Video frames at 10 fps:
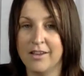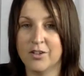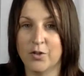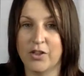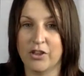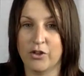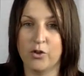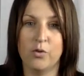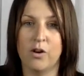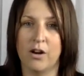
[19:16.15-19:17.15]
so that
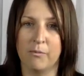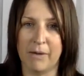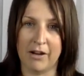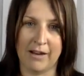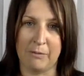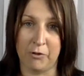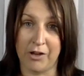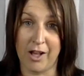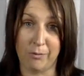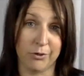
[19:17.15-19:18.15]
you are better able to
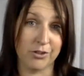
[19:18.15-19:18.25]
help your